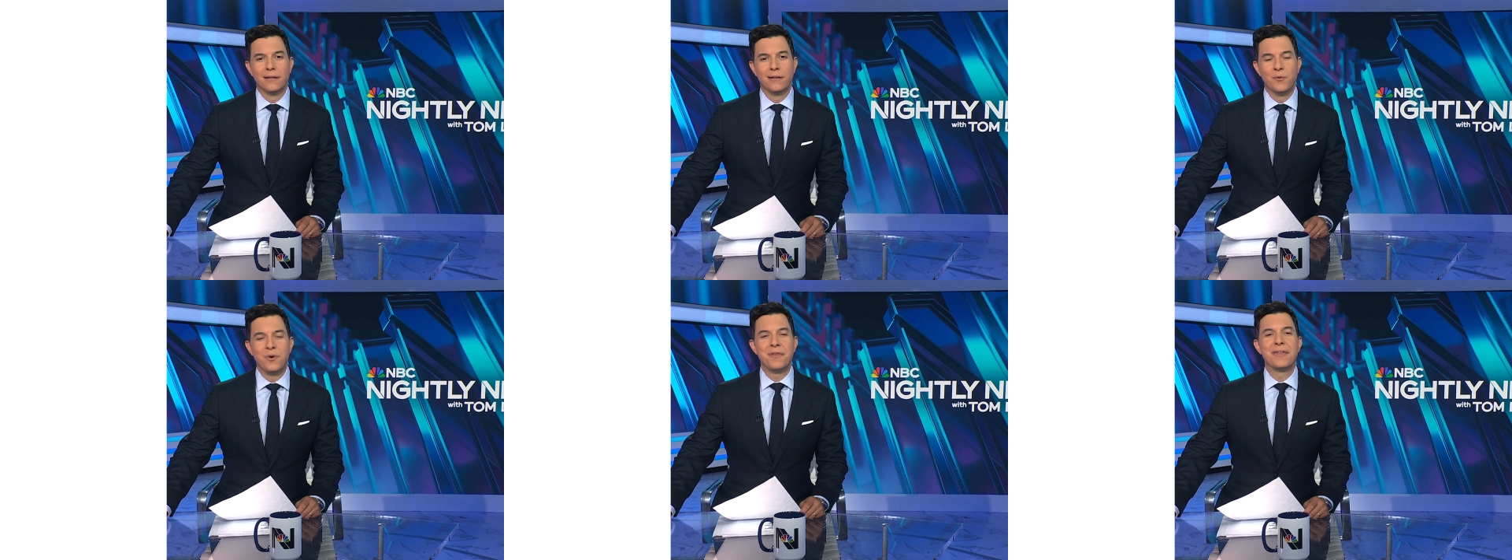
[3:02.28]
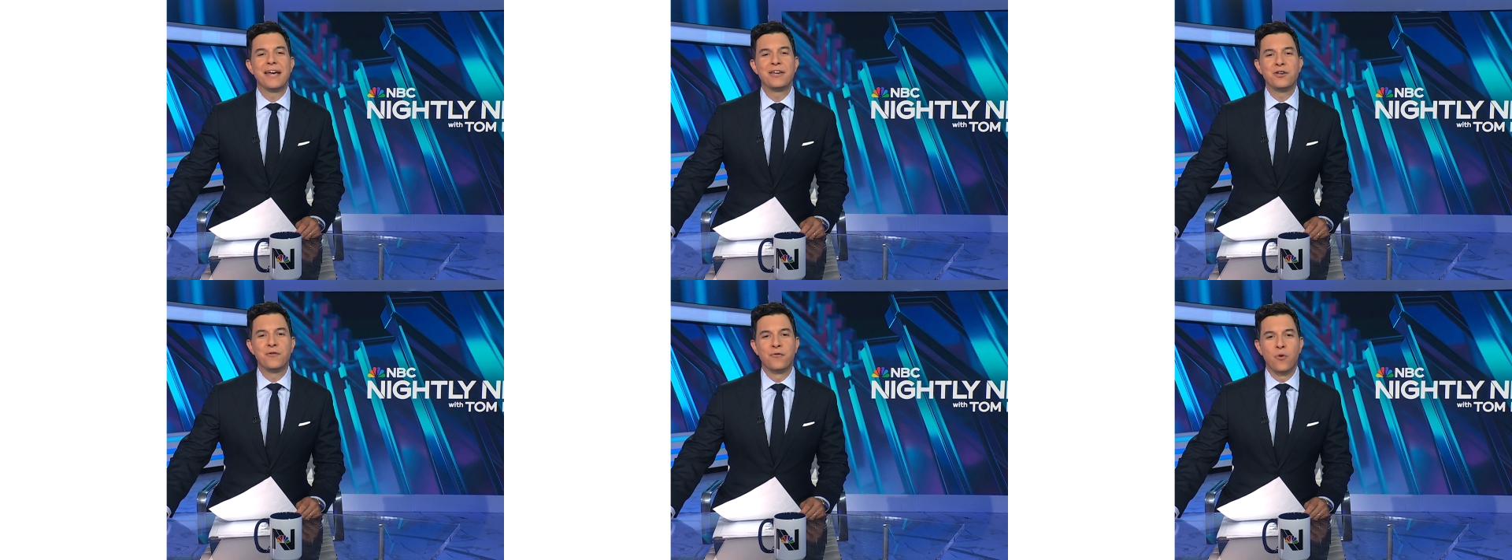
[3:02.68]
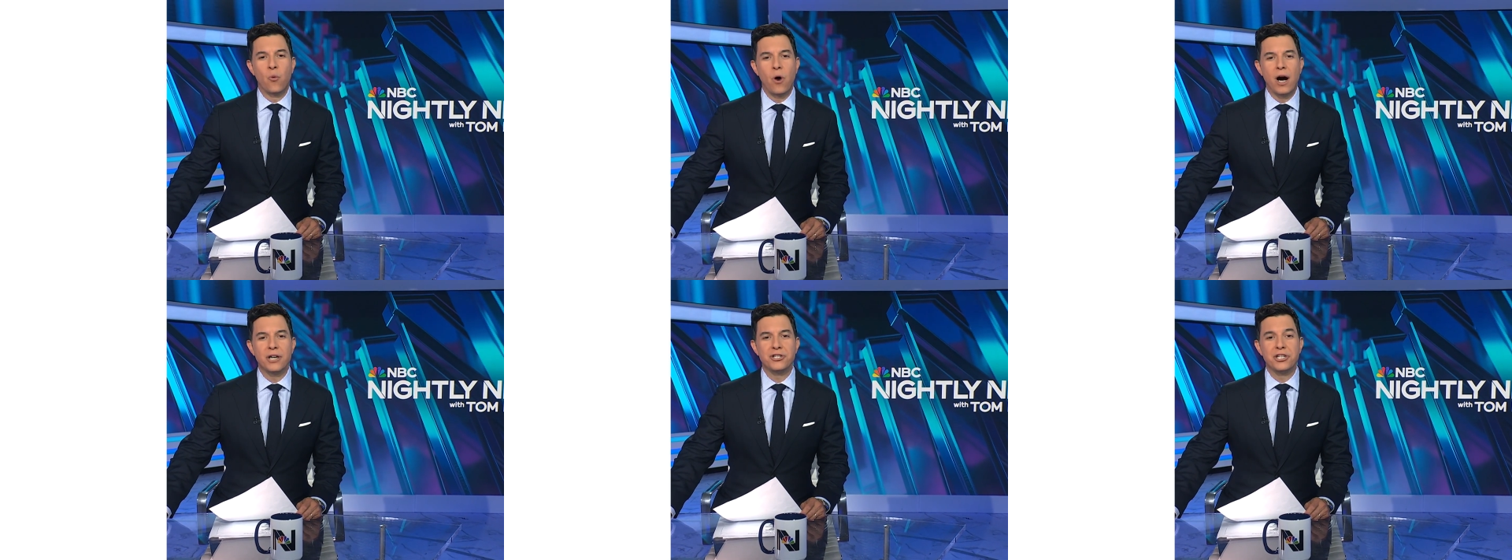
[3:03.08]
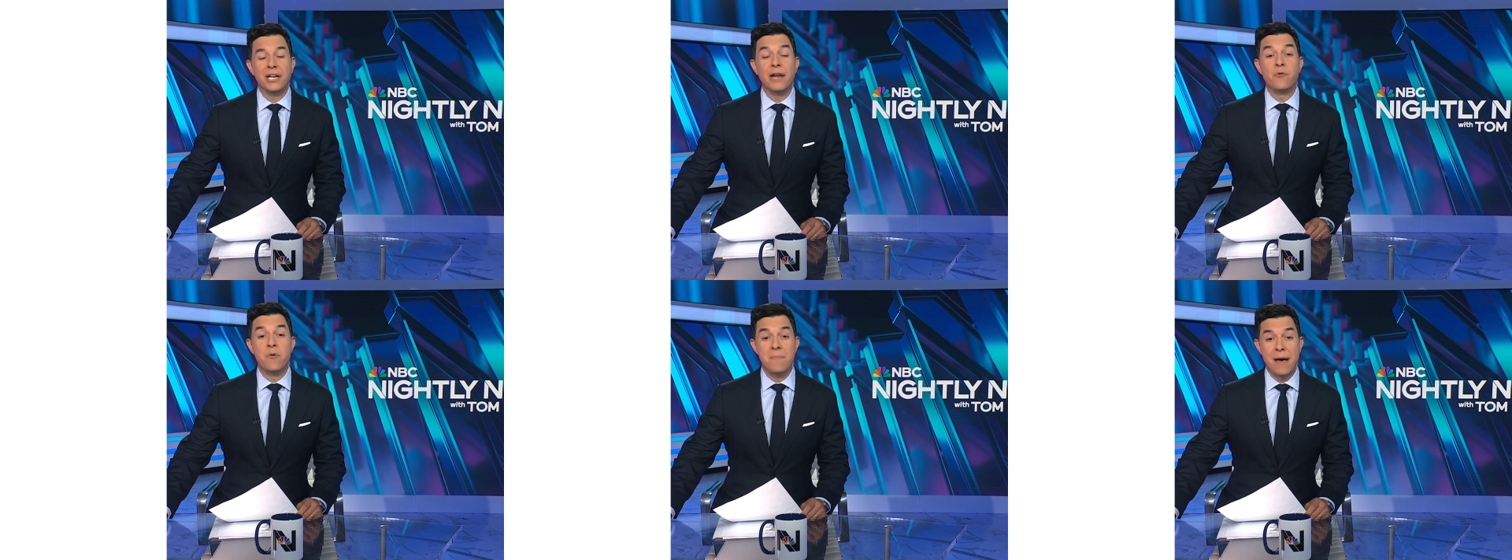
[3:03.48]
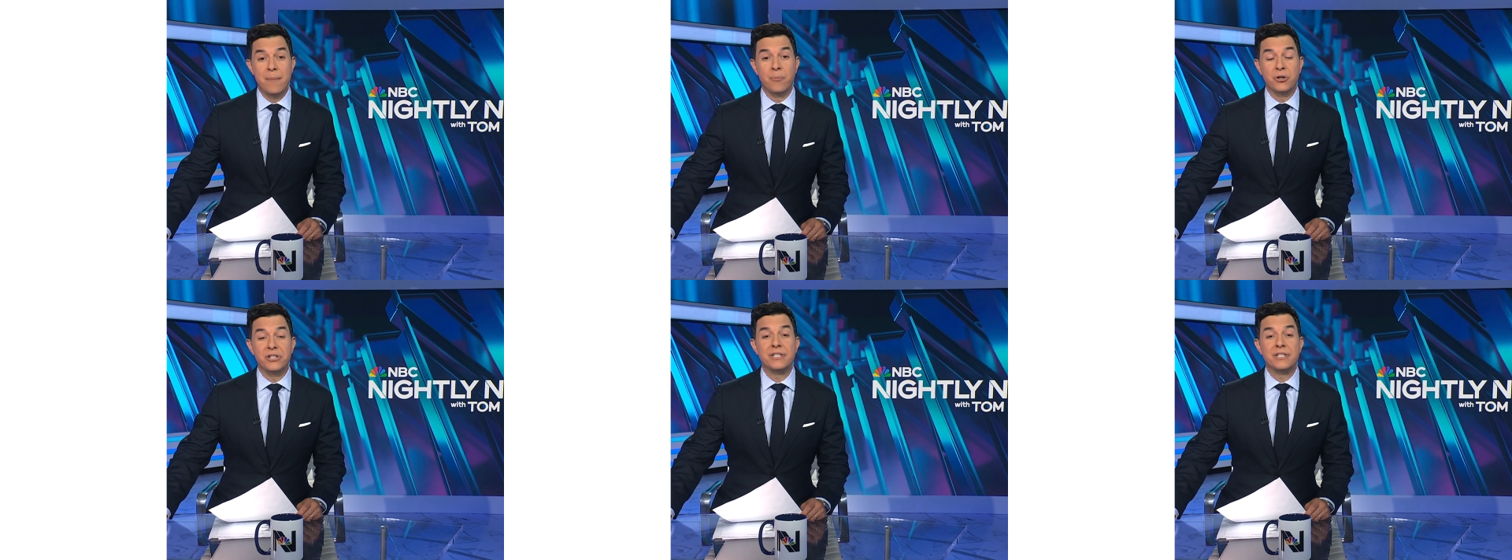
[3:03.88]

We thank you for watching, and remember,